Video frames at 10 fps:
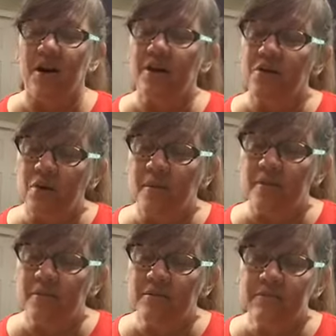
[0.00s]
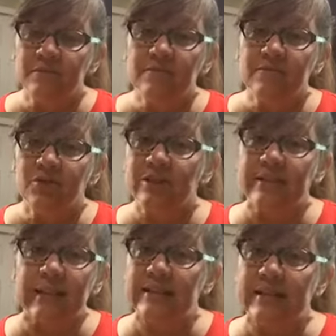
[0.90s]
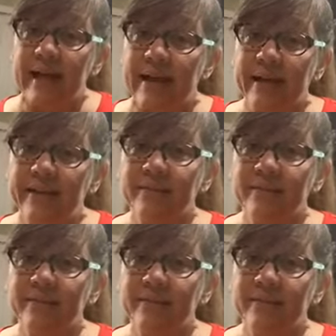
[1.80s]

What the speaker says: adorable. Just gonna say.